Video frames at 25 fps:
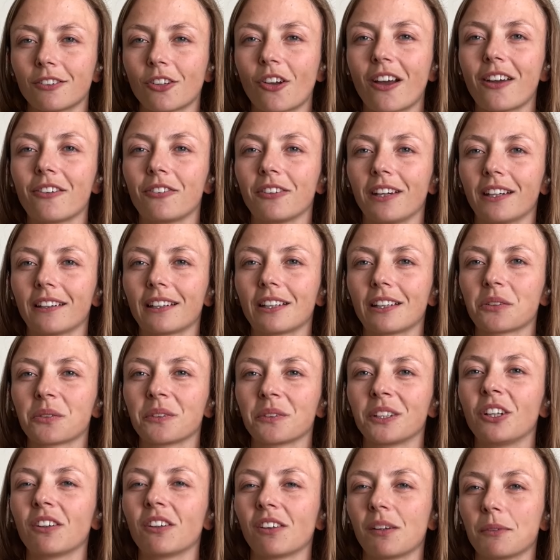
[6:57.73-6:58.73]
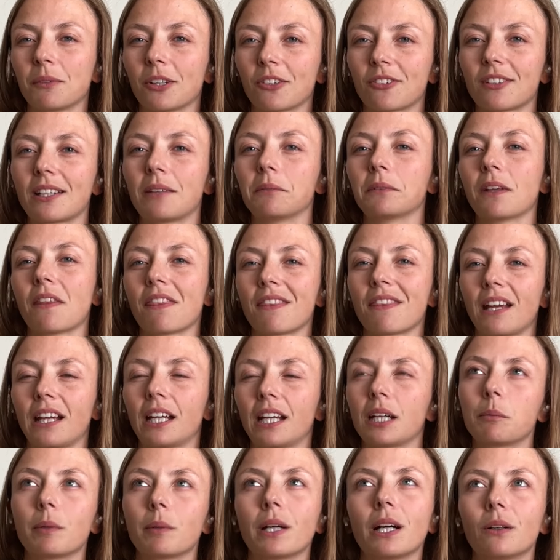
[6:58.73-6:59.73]
So I feel like that's when you have the most time to
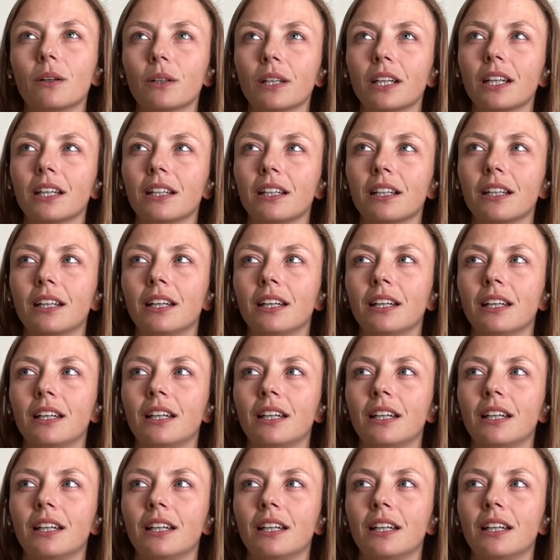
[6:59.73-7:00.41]
think about it.